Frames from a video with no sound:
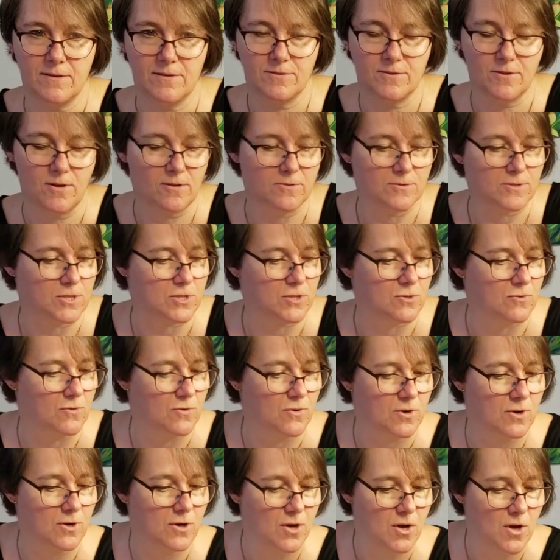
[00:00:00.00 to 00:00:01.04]
the dollar
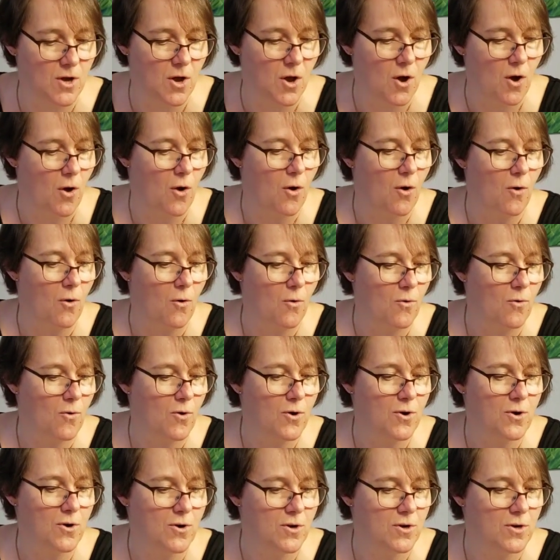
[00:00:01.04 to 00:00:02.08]
store,
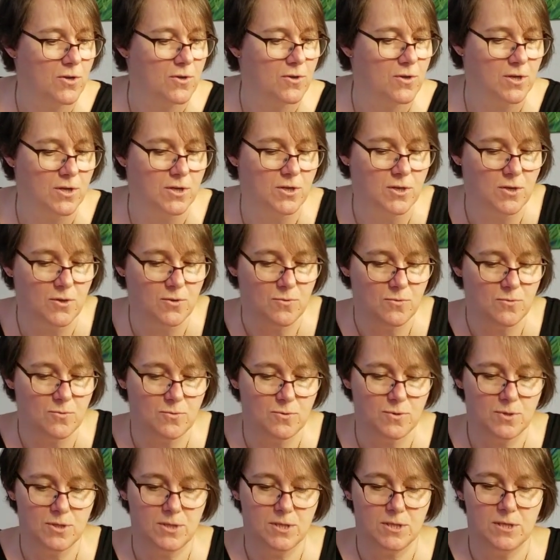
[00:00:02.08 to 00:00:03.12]
or you can
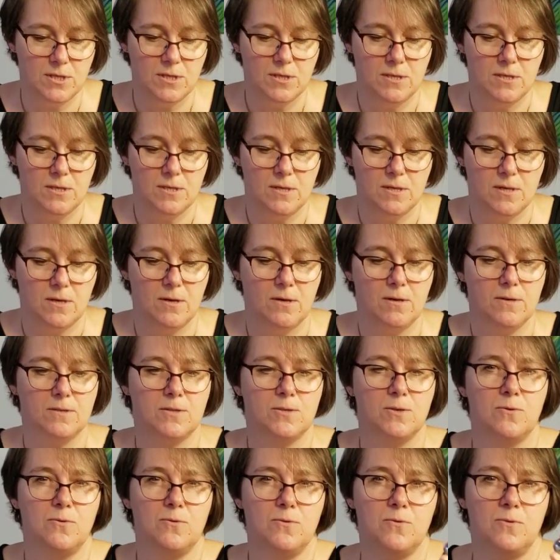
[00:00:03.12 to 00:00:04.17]
use
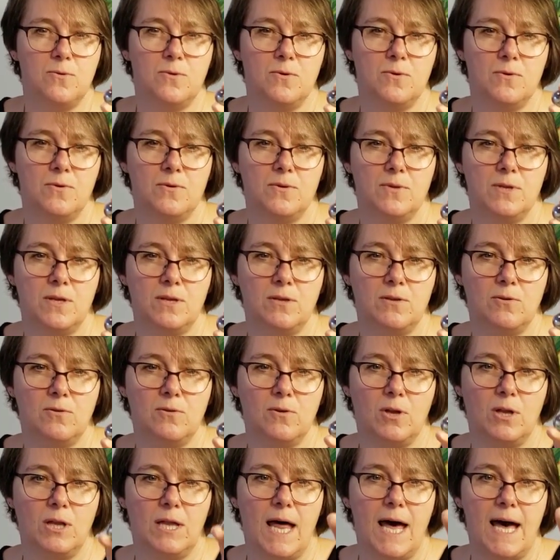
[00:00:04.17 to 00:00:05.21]
also the
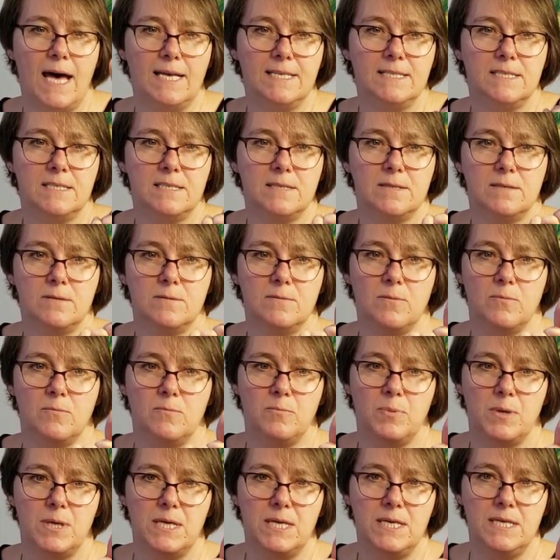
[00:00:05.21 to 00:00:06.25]
little glass
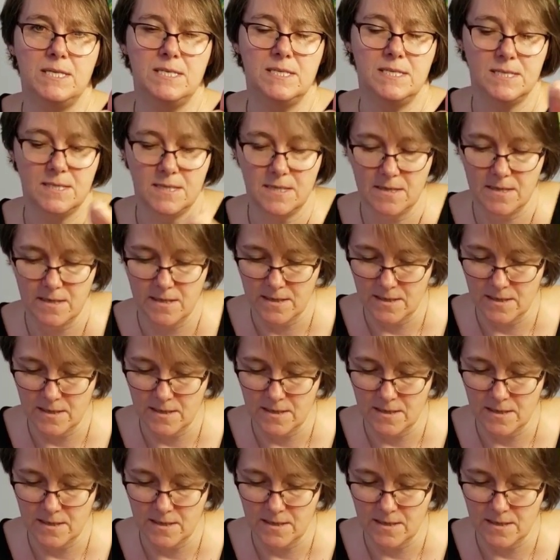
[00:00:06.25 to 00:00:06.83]
beads